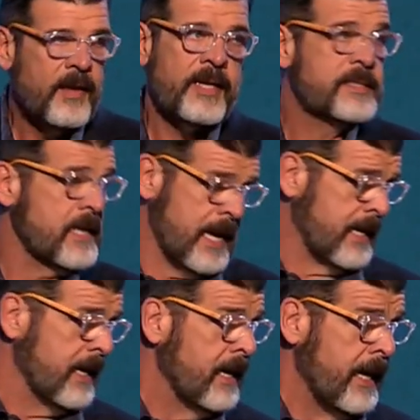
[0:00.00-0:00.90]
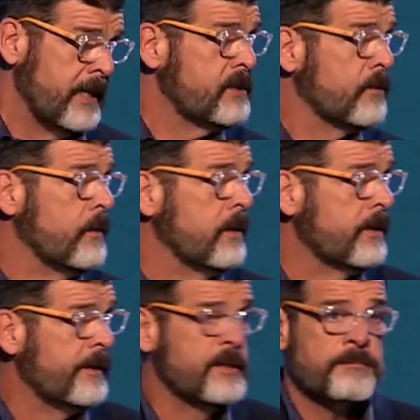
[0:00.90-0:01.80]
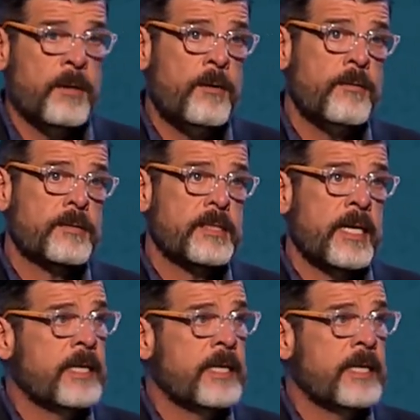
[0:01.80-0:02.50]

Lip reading: And he's like, he took one look at his boat,